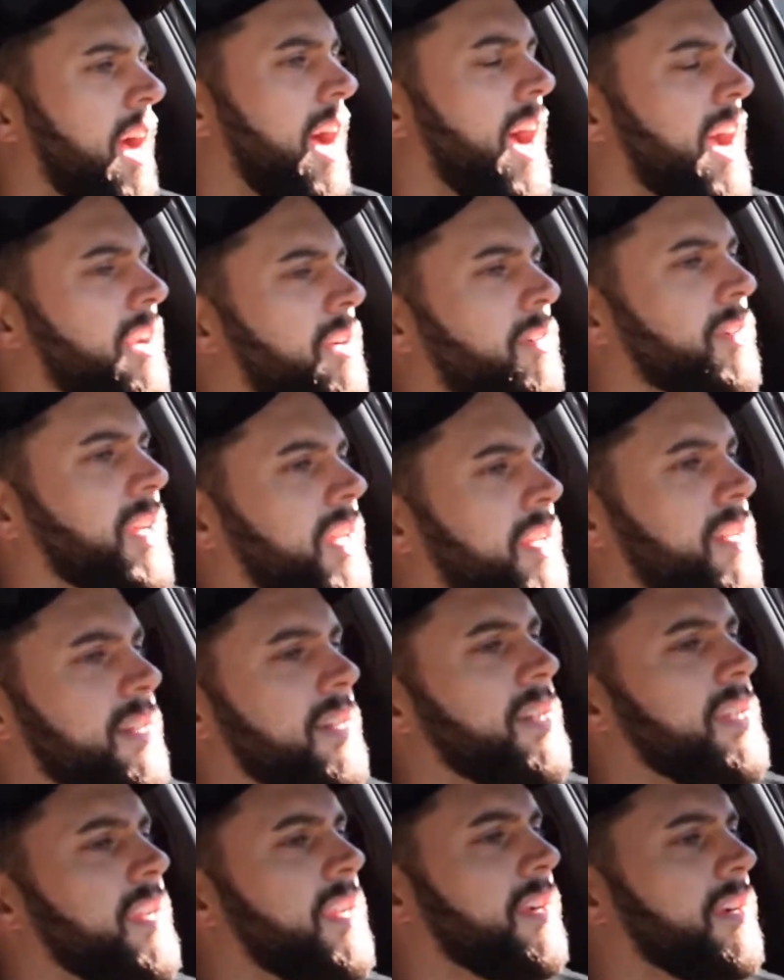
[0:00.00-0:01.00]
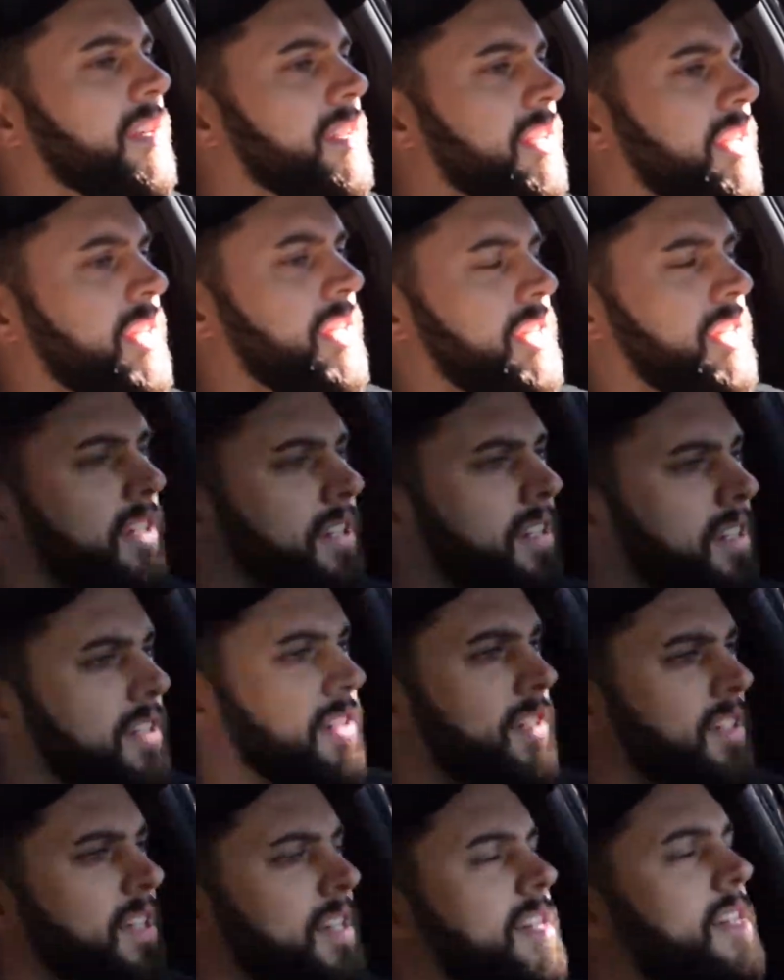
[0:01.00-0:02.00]
I don't get nearly
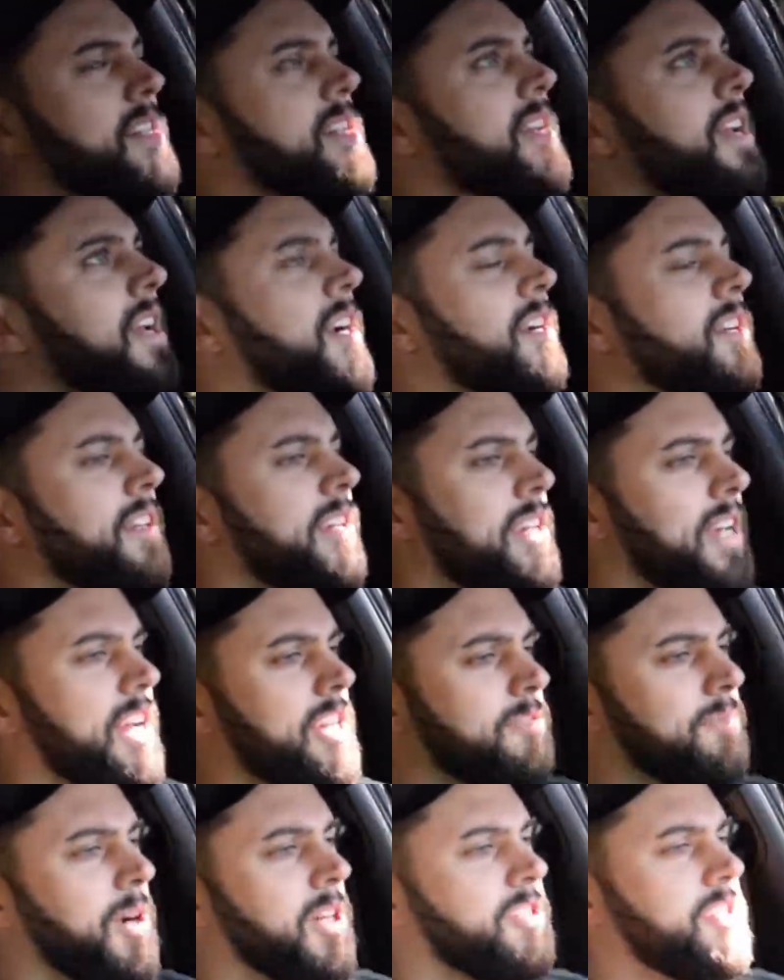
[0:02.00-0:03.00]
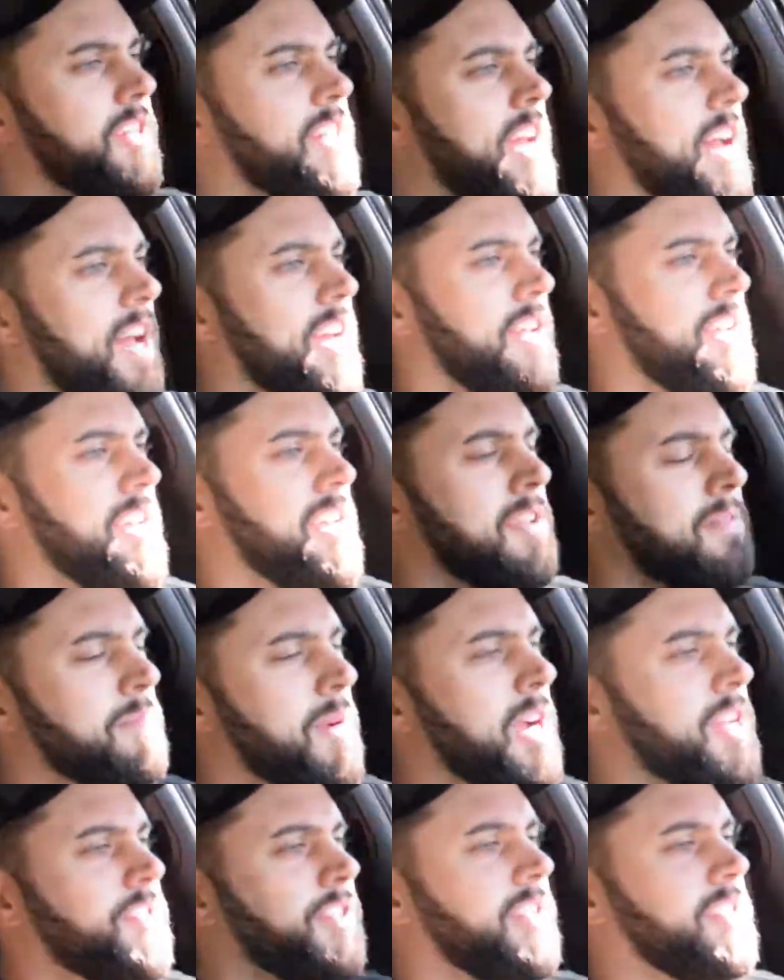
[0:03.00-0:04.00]
as much of that in
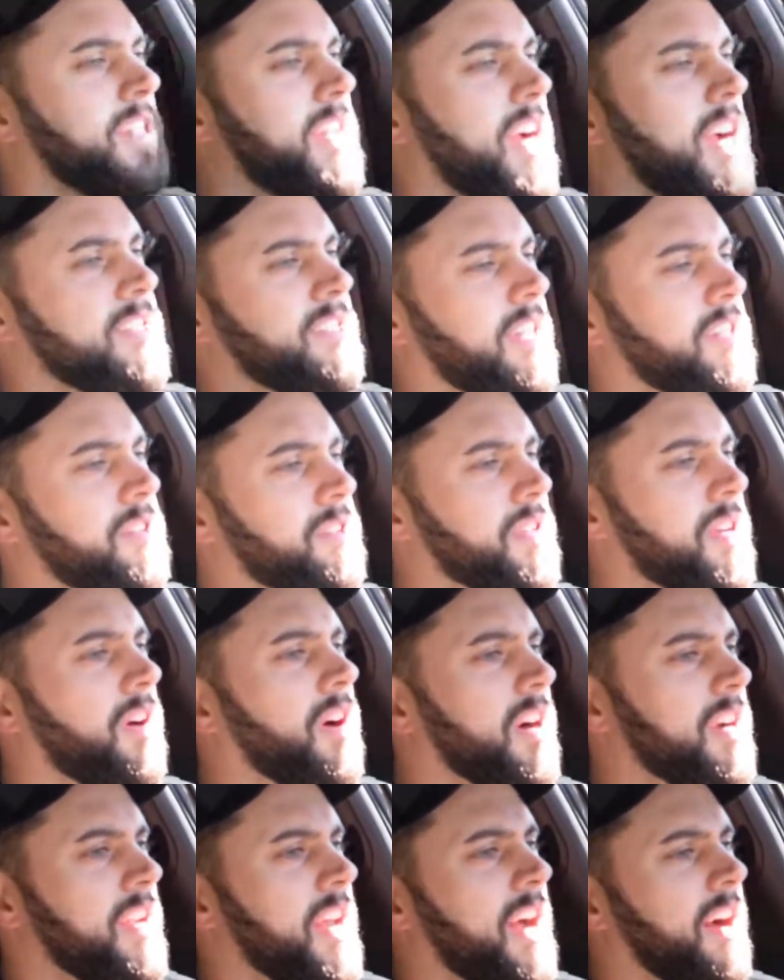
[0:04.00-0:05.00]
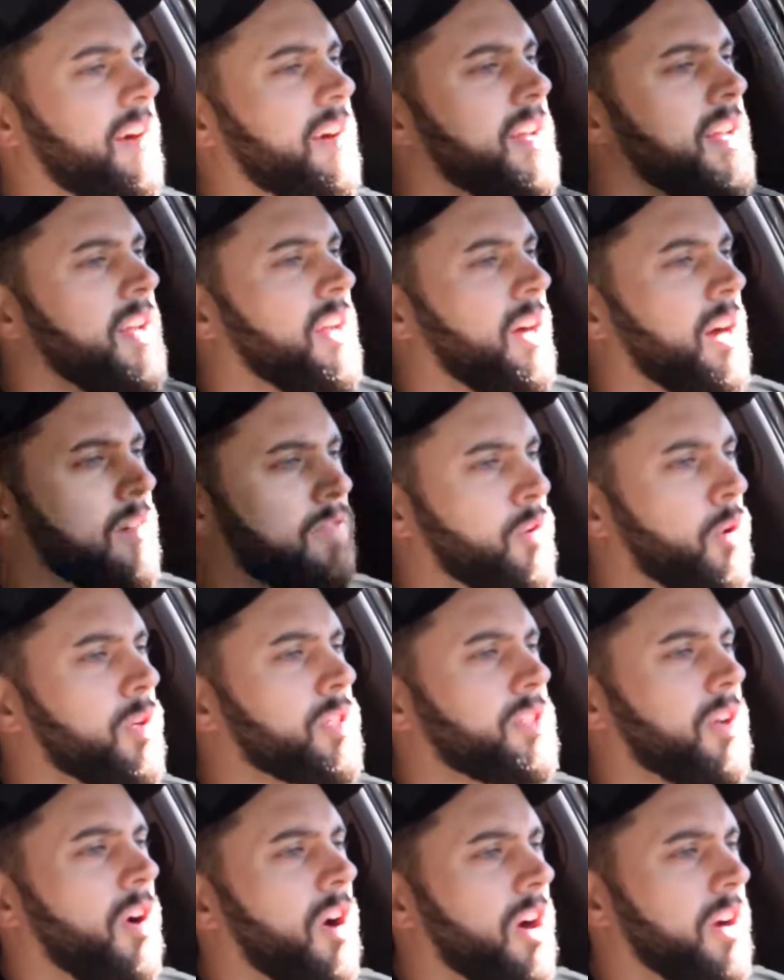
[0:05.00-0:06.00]
my GTI as I do the R. Now, of
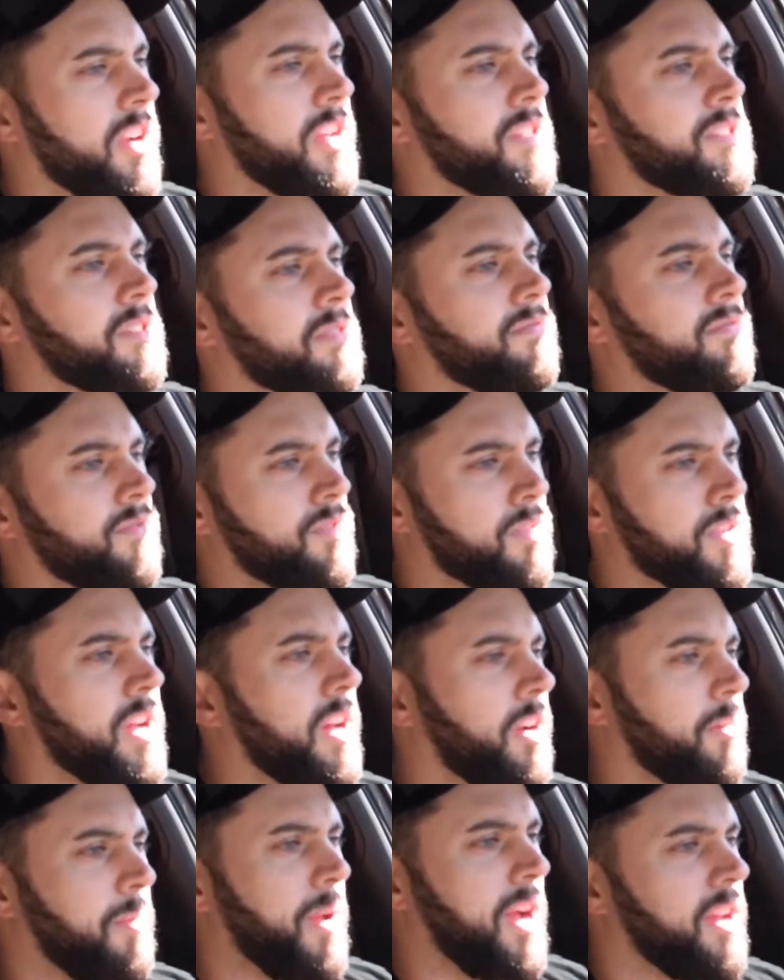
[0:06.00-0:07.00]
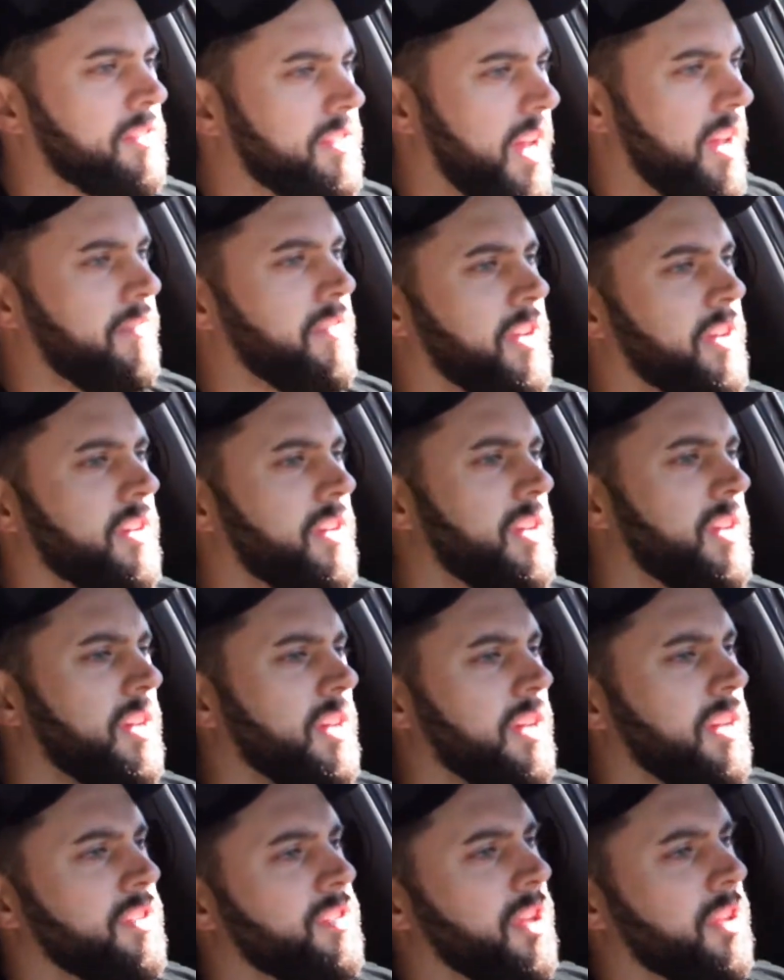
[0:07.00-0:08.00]
course, the R is 300 pounds heavier,
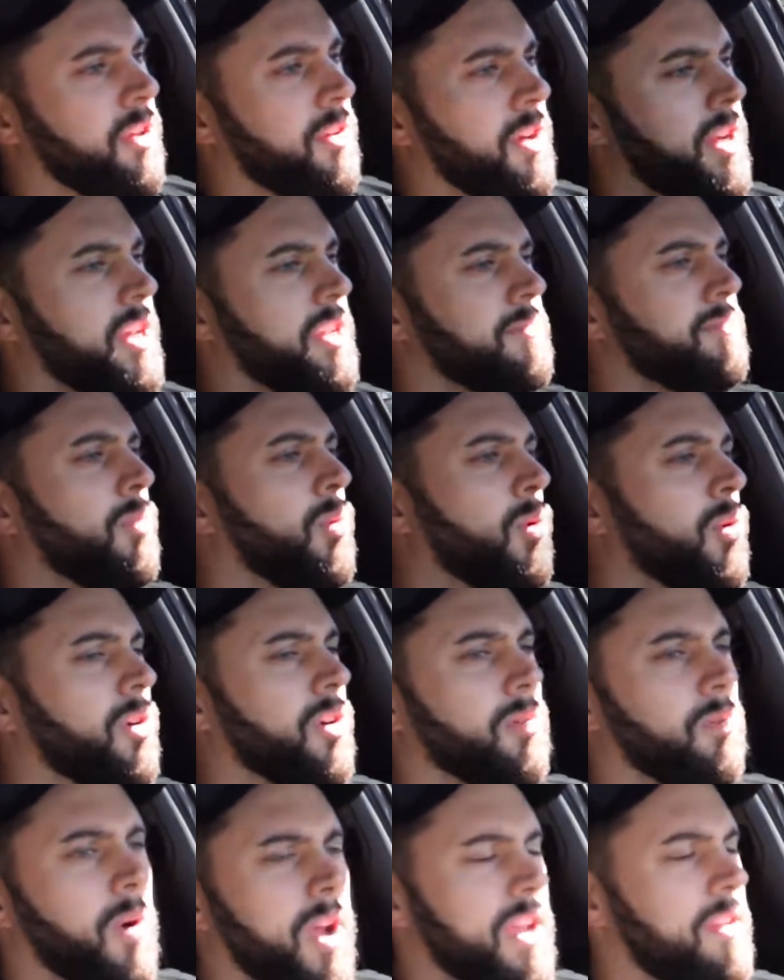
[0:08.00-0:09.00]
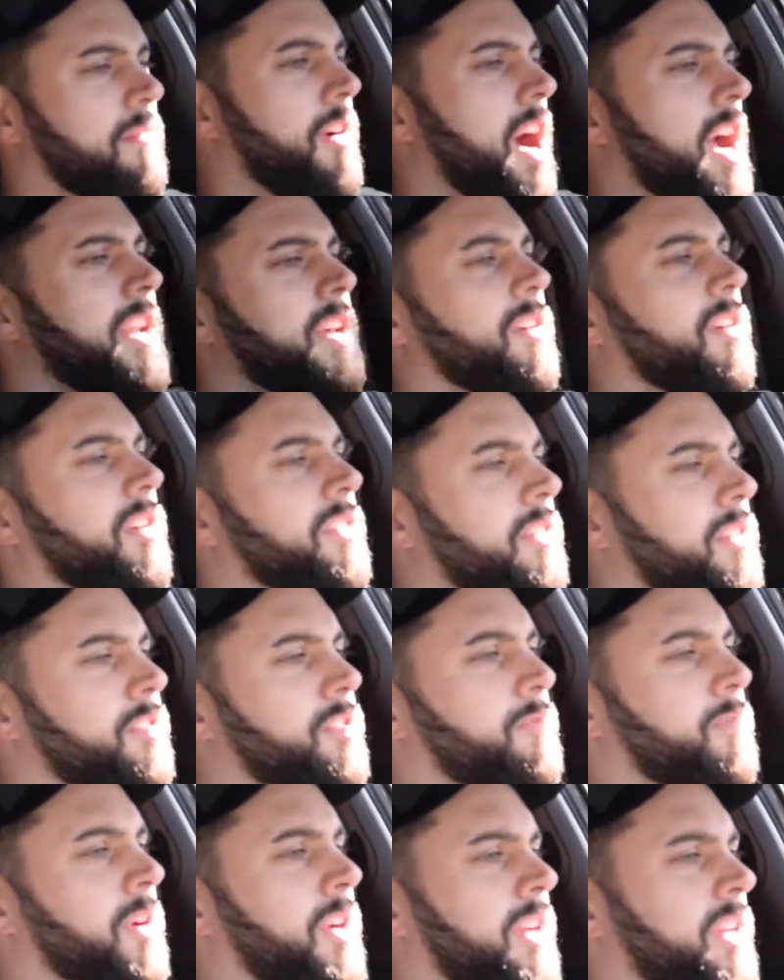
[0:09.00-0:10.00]
so there is more weight riding on those
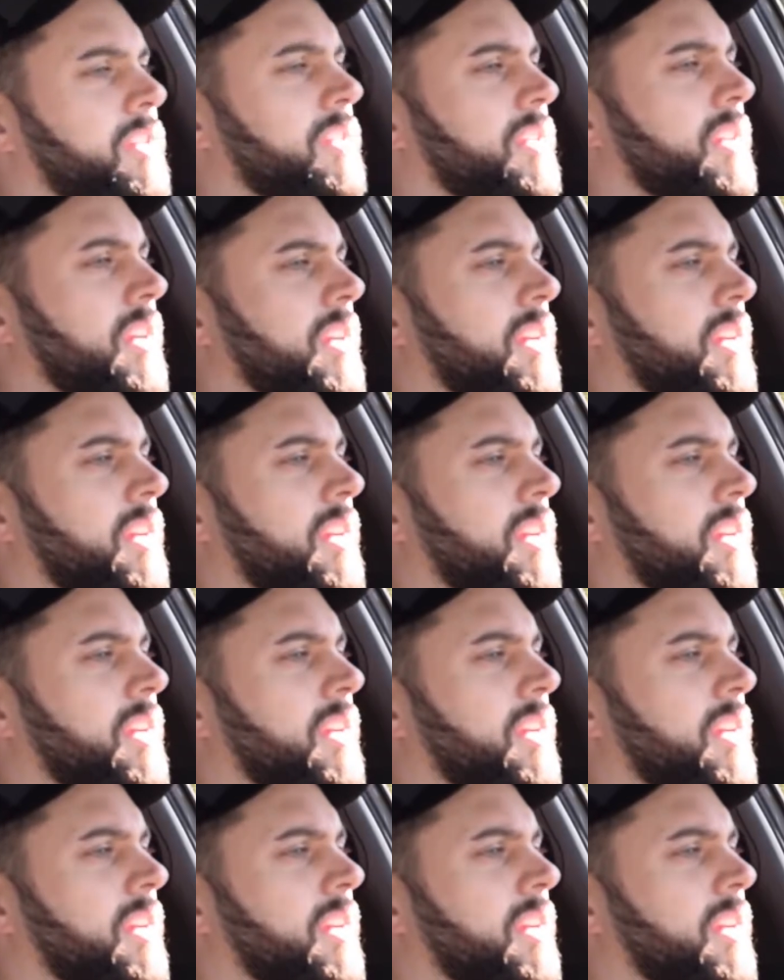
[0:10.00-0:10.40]
springs.